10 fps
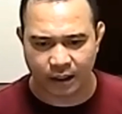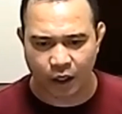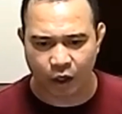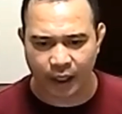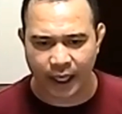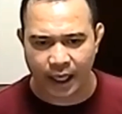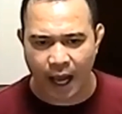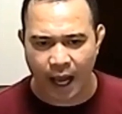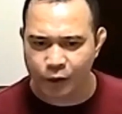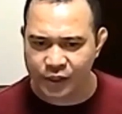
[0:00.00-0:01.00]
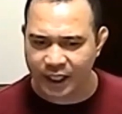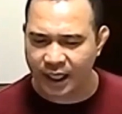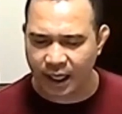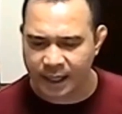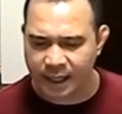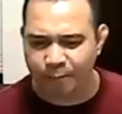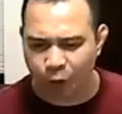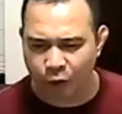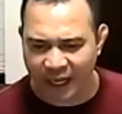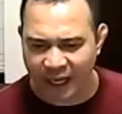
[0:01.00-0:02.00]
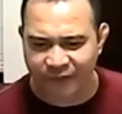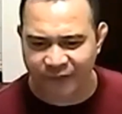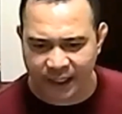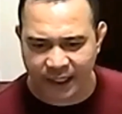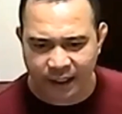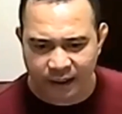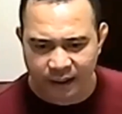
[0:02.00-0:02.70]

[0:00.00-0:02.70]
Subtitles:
okay, have you seen the symbol of infinity?